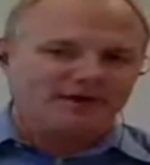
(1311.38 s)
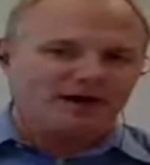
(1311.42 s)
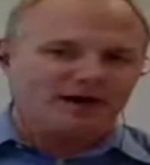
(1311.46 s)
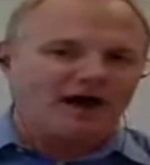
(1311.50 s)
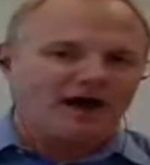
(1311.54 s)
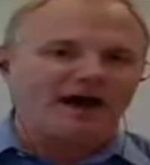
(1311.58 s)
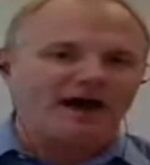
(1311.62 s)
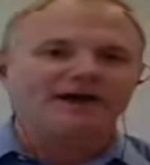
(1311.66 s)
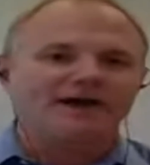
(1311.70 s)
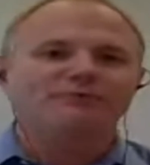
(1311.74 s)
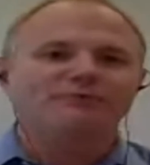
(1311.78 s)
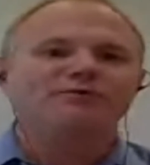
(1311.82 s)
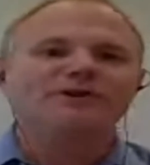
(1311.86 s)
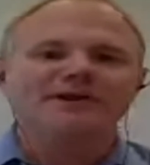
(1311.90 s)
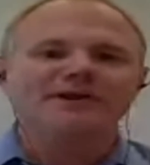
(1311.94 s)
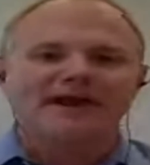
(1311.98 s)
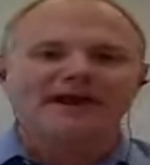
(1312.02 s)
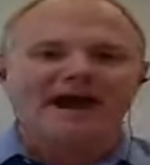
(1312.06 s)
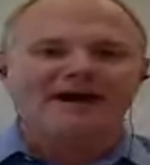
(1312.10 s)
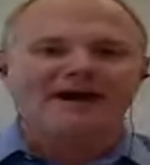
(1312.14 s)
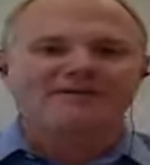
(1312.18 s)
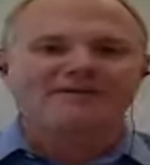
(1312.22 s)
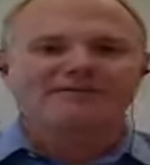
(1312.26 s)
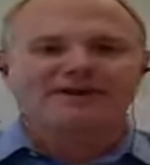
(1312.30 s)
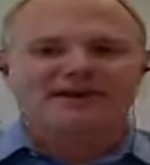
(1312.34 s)
I really
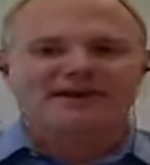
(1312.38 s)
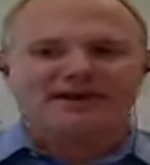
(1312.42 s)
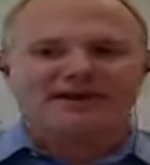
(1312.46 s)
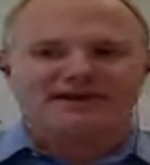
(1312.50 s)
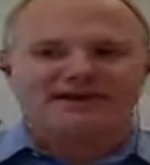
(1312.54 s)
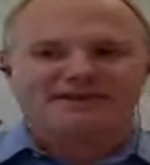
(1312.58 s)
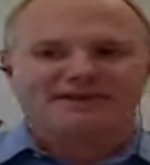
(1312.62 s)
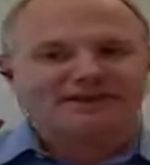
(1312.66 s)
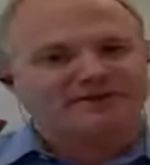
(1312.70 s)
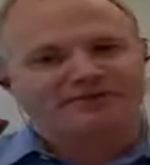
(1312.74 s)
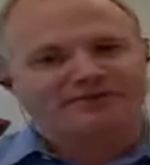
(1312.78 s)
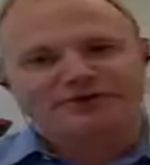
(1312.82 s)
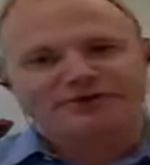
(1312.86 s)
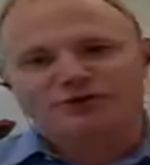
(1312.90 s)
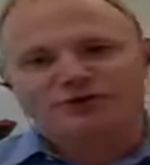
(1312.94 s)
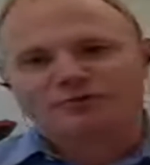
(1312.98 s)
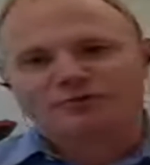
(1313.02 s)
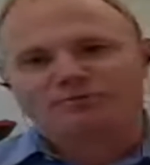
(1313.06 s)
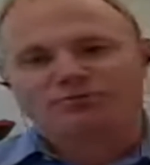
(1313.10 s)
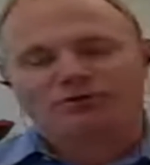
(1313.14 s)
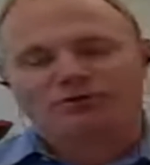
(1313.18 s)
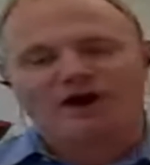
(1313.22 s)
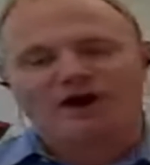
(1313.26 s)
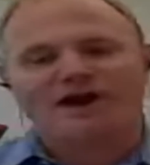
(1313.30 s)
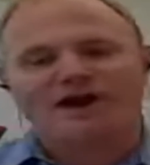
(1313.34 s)
advocate that if you're
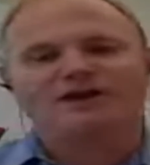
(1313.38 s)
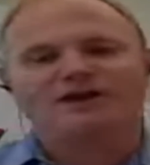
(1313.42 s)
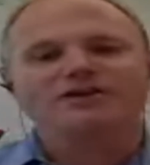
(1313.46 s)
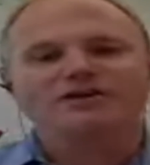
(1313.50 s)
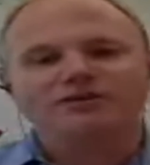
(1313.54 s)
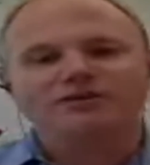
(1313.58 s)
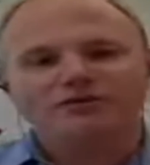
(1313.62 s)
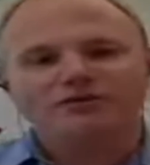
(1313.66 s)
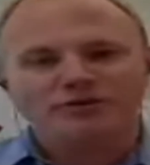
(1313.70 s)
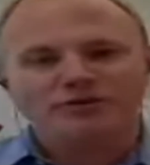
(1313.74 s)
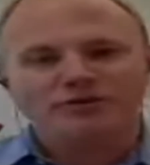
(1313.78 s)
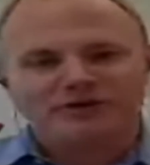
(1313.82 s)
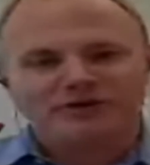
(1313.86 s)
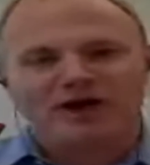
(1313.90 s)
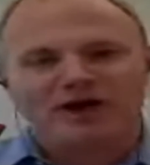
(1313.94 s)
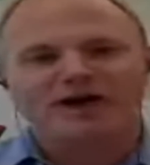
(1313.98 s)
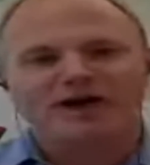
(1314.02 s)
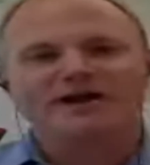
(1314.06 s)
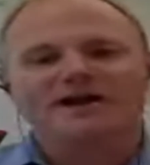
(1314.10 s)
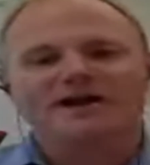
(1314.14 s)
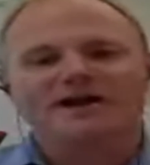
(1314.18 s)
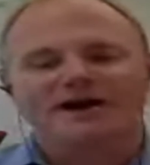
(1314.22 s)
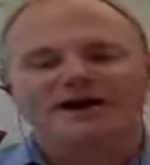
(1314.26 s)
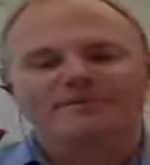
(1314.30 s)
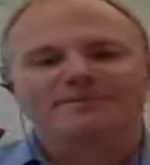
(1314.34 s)
a brand new
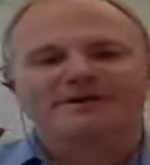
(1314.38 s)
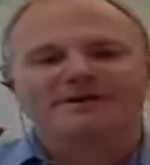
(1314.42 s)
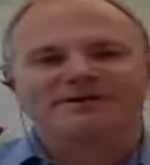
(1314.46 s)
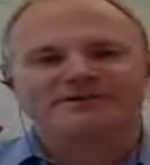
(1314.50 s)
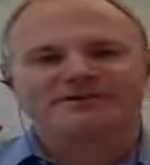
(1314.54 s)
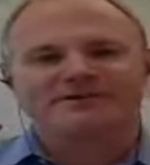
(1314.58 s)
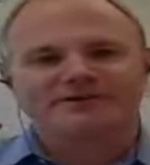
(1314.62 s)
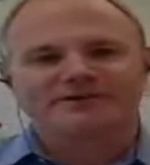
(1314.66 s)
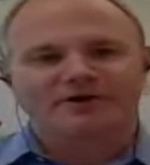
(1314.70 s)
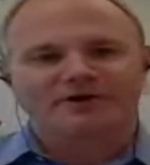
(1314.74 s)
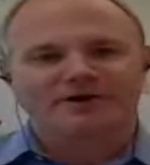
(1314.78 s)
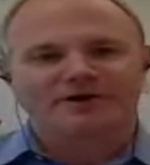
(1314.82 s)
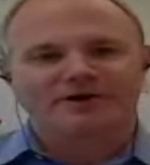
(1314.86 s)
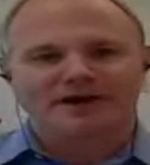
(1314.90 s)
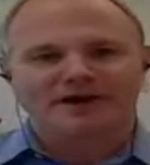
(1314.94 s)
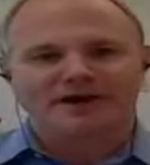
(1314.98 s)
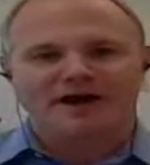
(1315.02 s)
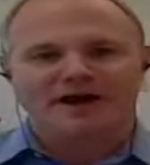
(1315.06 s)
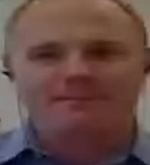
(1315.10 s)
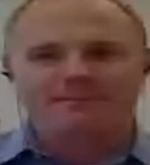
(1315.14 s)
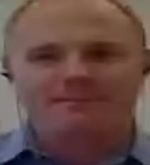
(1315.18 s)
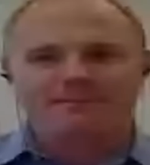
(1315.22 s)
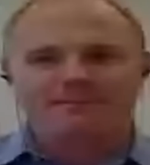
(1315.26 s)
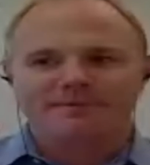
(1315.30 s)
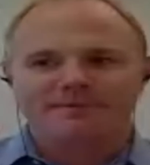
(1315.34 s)
young company starting
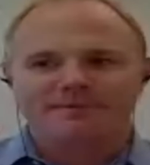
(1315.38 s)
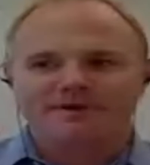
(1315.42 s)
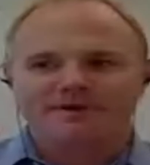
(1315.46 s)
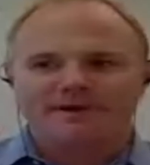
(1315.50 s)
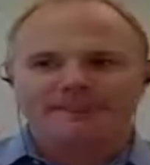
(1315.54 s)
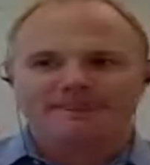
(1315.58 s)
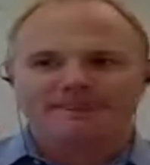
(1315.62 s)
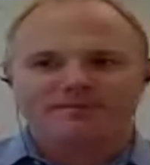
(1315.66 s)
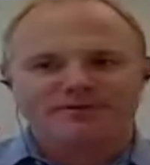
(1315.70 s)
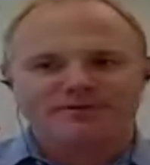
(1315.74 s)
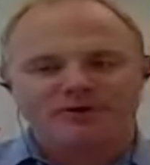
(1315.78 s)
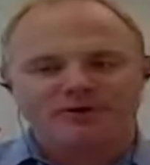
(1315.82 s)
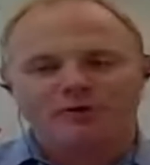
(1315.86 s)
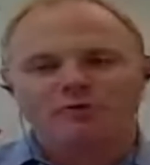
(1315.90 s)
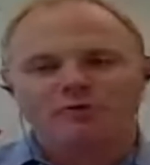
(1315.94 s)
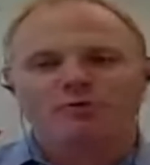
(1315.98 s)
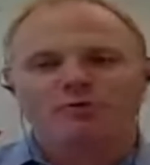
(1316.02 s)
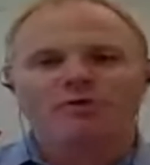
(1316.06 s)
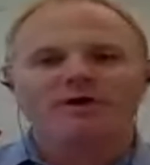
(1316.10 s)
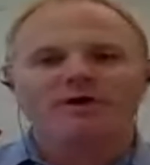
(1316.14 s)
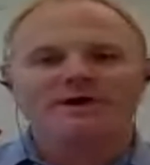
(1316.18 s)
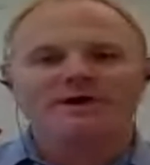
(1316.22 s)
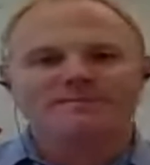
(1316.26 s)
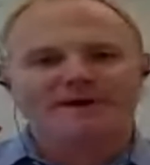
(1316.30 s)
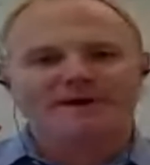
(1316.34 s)
up, don't
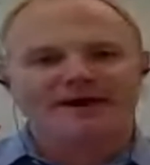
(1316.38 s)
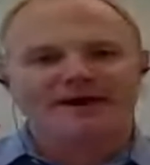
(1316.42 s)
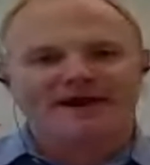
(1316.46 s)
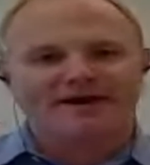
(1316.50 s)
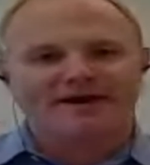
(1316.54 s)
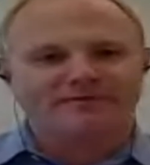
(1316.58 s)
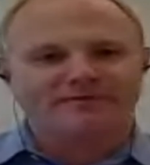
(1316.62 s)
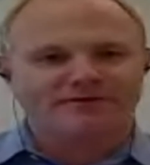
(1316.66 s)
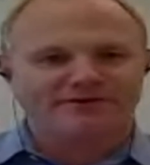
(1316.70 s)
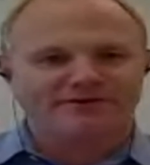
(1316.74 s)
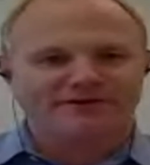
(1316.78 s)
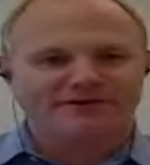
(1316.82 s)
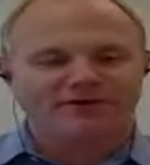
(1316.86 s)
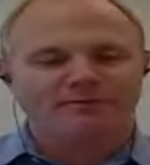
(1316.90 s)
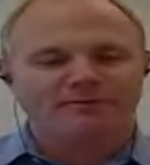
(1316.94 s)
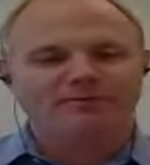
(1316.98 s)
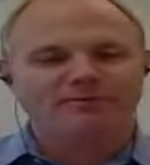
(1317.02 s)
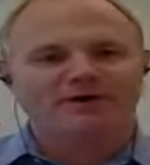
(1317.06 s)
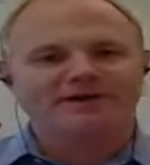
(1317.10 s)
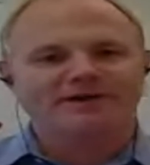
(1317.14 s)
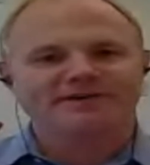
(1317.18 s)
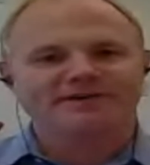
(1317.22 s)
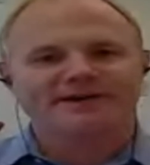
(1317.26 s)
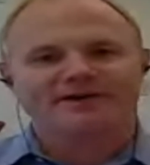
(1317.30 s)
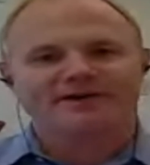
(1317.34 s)
worry about average sale
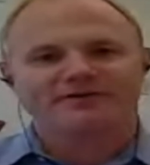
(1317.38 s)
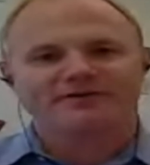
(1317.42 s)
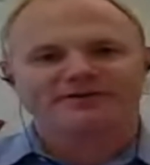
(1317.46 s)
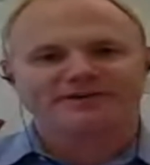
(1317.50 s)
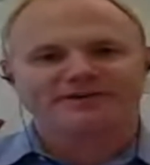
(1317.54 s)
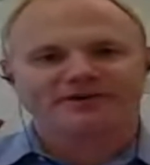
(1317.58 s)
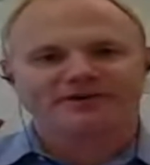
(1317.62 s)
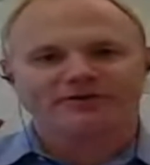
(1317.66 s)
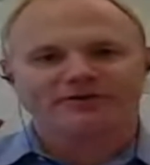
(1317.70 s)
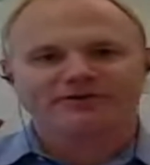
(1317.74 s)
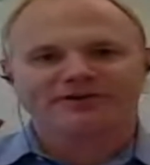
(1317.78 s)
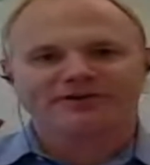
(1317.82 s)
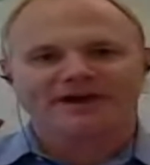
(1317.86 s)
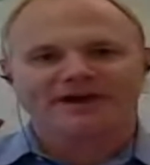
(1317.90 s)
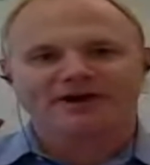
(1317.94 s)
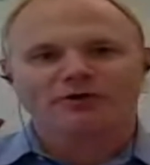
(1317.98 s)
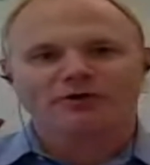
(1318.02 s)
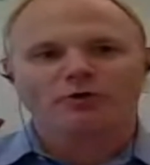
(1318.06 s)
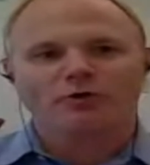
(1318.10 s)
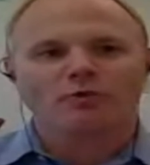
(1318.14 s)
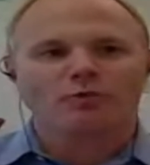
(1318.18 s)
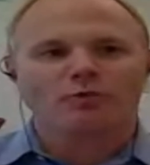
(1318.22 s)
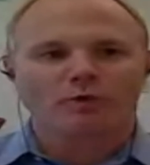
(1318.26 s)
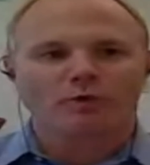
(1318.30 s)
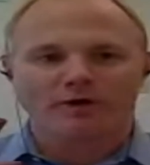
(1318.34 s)
price and average sales
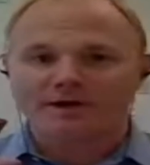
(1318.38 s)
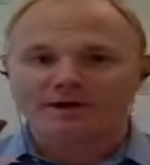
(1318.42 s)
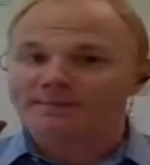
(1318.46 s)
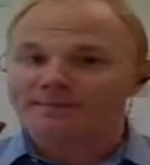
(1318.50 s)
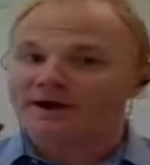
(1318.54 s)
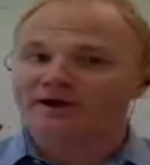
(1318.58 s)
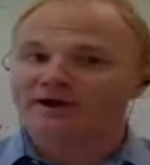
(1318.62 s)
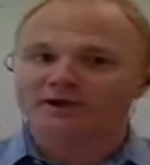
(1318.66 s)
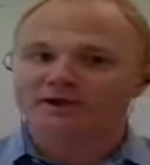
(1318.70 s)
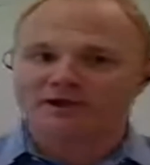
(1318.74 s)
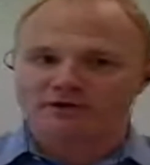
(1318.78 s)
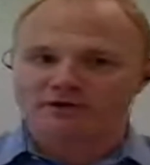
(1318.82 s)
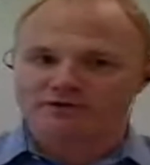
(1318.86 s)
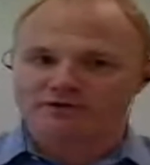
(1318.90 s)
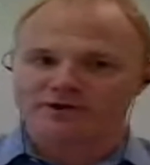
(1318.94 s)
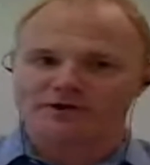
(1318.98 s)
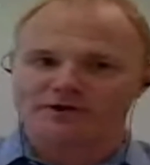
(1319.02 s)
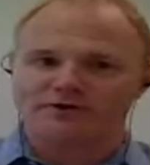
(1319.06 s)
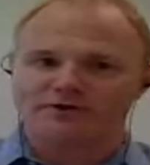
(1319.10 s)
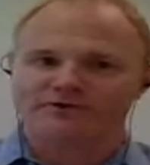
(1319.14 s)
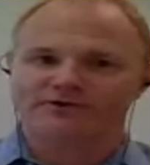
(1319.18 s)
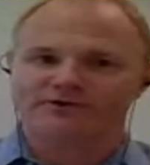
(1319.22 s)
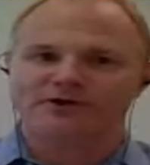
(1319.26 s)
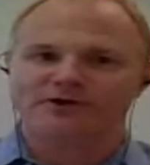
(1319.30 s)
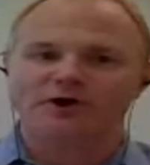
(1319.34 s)
cycle. Worry about
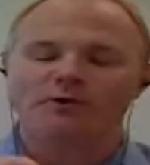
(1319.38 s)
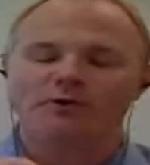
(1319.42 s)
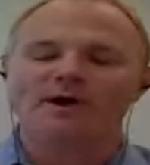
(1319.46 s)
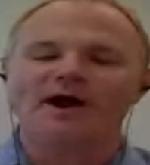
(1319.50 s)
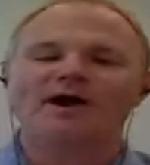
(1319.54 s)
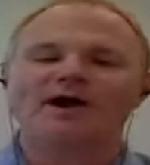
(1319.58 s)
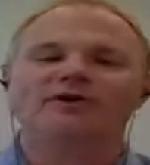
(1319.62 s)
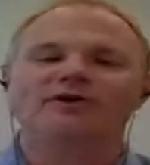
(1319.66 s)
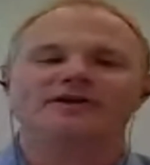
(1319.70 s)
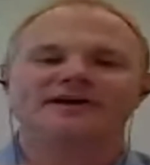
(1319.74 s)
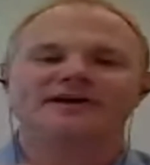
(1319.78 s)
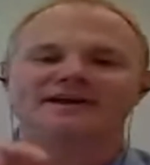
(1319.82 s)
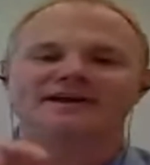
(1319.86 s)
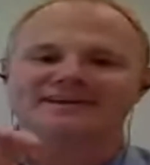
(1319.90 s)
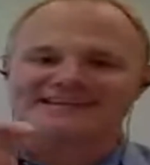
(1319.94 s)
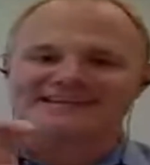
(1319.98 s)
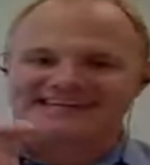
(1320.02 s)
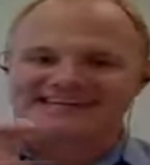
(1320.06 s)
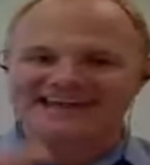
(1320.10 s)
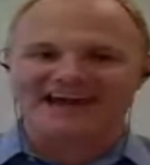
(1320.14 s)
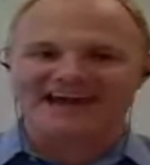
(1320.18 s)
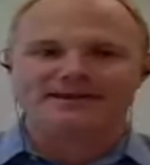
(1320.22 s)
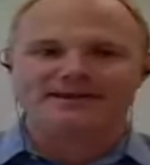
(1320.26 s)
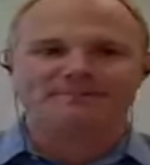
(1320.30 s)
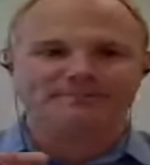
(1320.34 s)
logos. Go out and
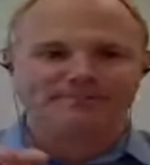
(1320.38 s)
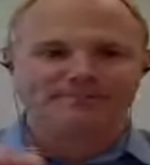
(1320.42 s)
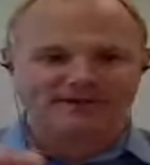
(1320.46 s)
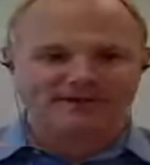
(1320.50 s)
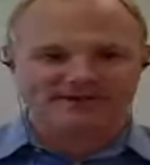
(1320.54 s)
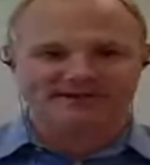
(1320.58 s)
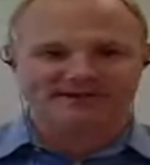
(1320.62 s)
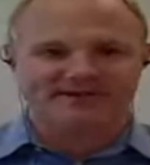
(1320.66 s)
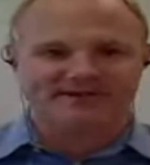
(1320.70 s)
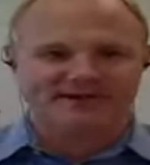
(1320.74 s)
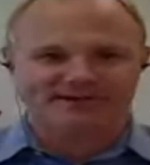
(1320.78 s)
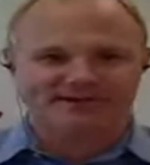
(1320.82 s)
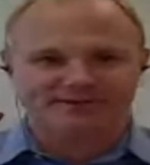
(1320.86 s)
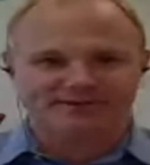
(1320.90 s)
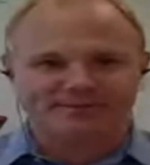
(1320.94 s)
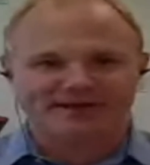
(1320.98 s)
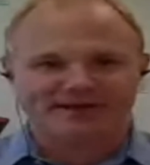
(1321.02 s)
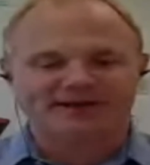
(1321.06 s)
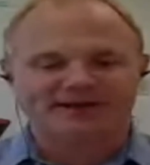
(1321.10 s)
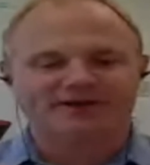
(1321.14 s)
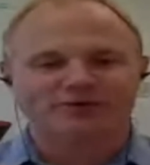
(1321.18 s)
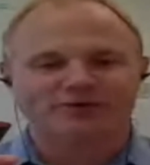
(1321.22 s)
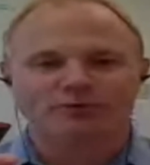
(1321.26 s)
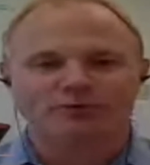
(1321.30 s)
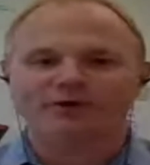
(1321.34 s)
get business
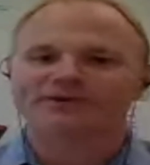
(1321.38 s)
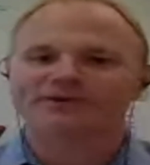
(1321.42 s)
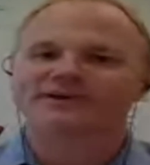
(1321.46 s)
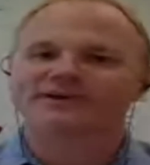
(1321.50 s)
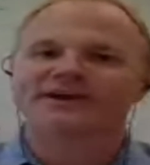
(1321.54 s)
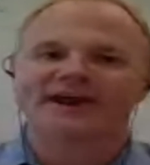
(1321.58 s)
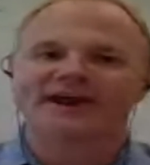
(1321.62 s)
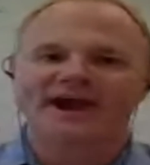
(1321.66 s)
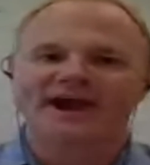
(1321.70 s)
because what's going to